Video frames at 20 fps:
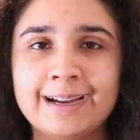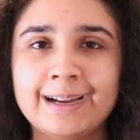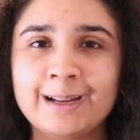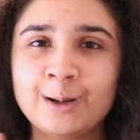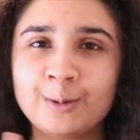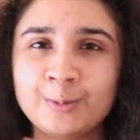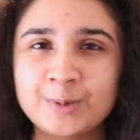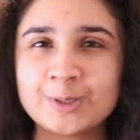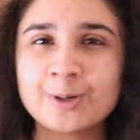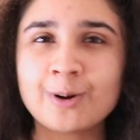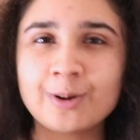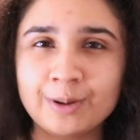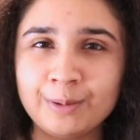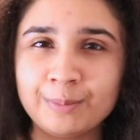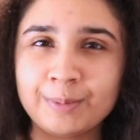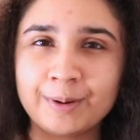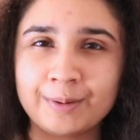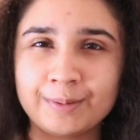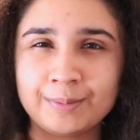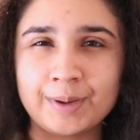And I'll be talking
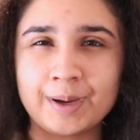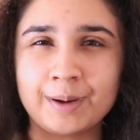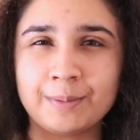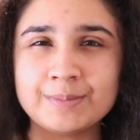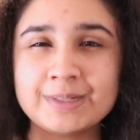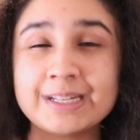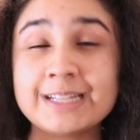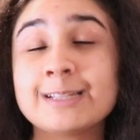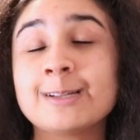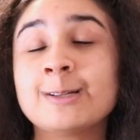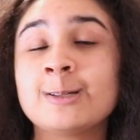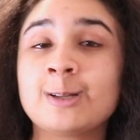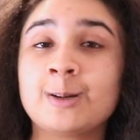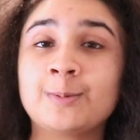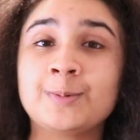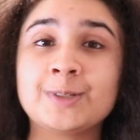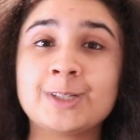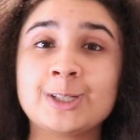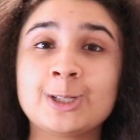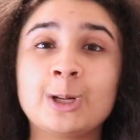about data
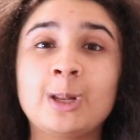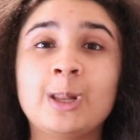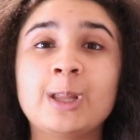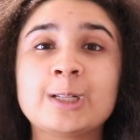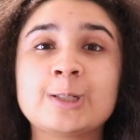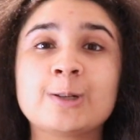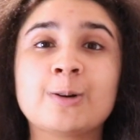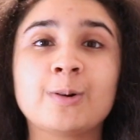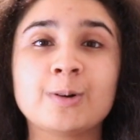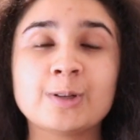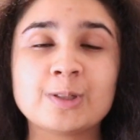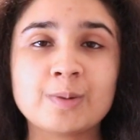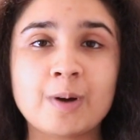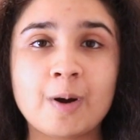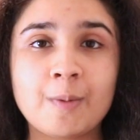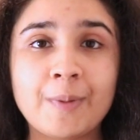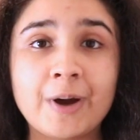interpretation later on as well.